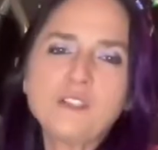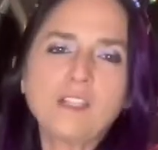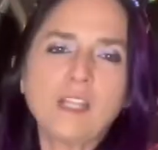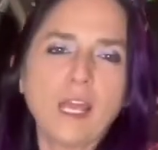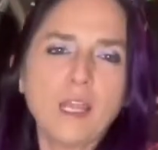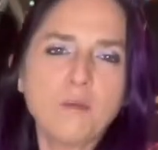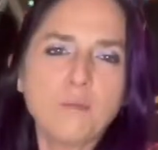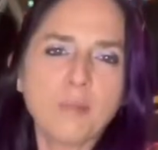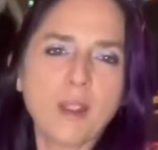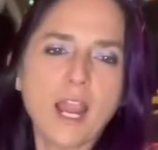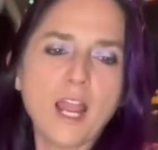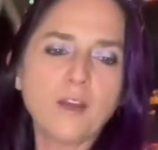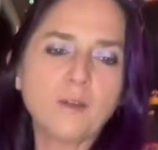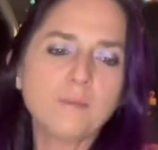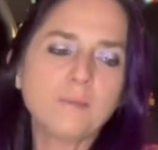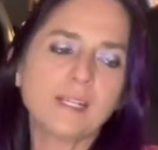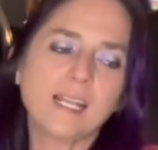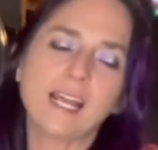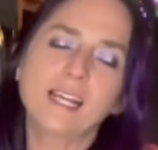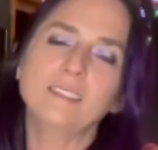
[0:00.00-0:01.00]
light brown,
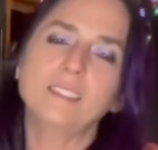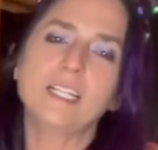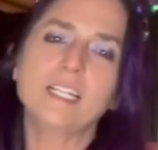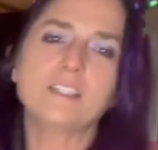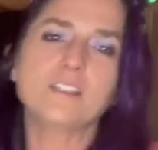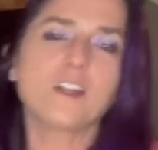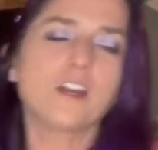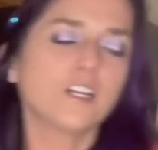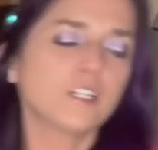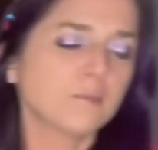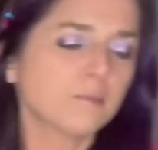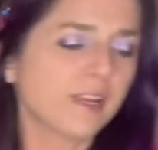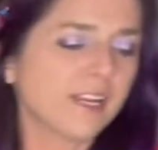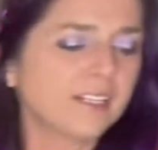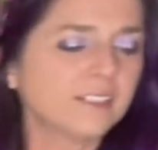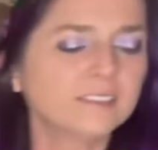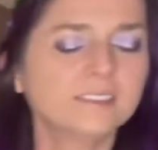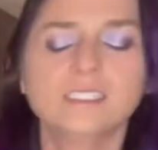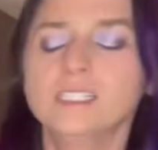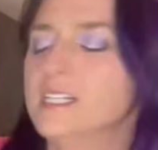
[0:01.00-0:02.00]
but I like dark brown.